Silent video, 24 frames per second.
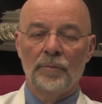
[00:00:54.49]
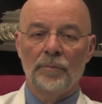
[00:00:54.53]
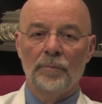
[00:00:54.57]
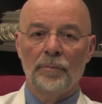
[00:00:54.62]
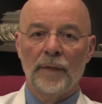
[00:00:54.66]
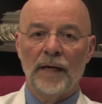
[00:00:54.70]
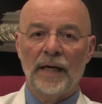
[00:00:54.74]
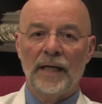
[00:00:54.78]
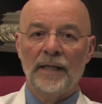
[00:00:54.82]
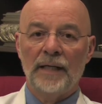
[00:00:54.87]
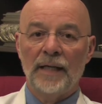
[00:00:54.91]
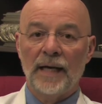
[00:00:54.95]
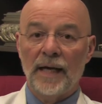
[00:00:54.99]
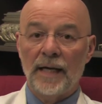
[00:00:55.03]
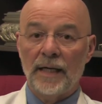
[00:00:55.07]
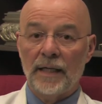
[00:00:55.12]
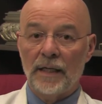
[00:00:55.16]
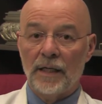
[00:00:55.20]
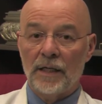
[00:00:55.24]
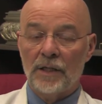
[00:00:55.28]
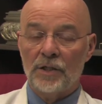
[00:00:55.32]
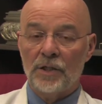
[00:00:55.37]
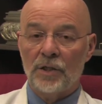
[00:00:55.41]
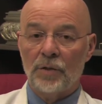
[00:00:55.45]
by
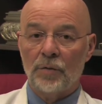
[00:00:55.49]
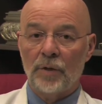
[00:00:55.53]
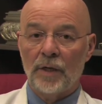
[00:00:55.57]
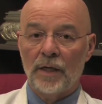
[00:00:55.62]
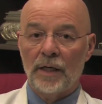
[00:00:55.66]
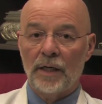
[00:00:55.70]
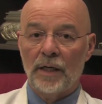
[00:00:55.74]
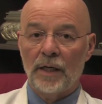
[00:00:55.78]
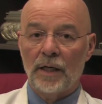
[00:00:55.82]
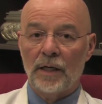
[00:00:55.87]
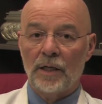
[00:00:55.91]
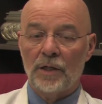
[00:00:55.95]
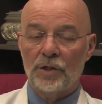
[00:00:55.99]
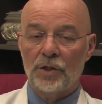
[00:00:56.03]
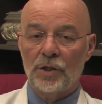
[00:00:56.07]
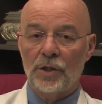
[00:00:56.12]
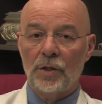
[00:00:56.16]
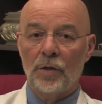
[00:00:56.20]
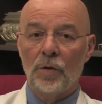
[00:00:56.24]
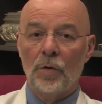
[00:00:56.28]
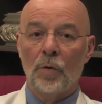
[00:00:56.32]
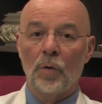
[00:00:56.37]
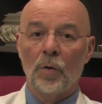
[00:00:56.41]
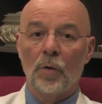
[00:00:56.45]
diagnostic radiology
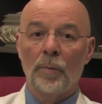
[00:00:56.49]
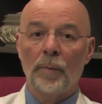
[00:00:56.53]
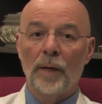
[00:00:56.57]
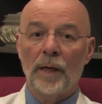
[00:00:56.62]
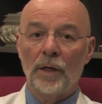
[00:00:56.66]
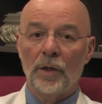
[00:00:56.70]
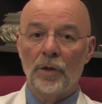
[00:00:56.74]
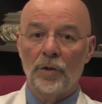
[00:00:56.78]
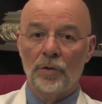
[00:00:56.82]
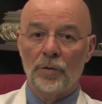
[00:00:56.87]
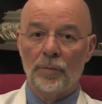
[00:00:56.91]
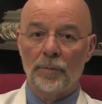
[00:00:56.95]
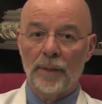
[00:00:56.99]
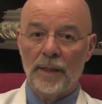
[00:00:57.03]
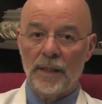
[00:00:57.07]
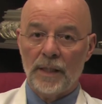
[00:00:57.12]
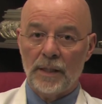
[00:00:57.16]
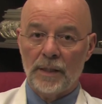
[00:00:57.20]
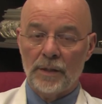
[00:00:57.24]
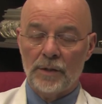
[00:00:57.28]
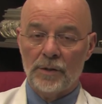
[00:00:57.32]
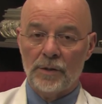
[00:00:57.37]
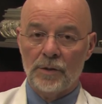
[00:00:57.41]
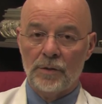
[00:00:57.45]
or by other
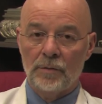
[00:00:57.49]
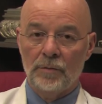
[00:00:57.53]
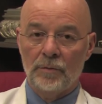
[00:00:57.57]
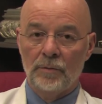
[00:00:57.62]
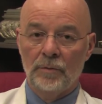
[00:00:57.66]
means.